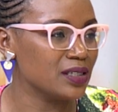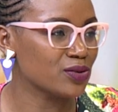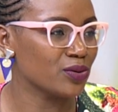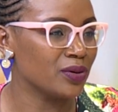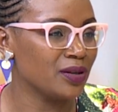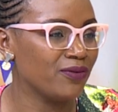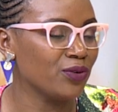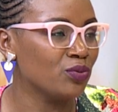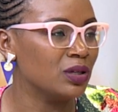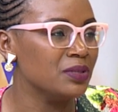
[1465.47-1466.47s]
So if
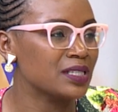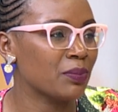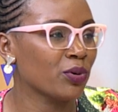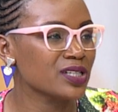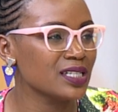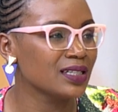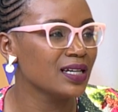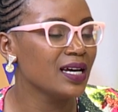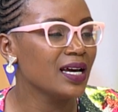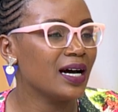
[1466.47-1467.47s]
you will be supporting,
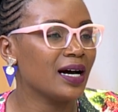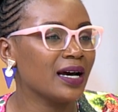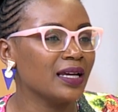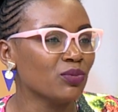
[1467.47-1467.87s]
and